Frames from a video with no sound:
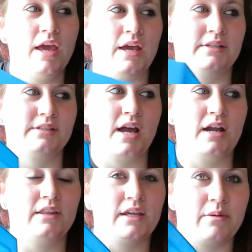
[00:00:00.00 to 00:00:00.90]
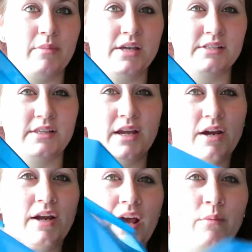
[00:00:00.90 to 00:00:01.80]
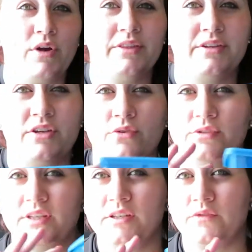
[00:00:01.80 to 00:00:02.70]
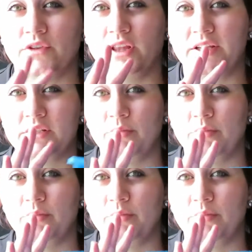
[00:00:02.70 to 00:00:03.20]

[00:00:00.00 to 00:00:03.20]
It's kind of like a mess in there and I want to use this for like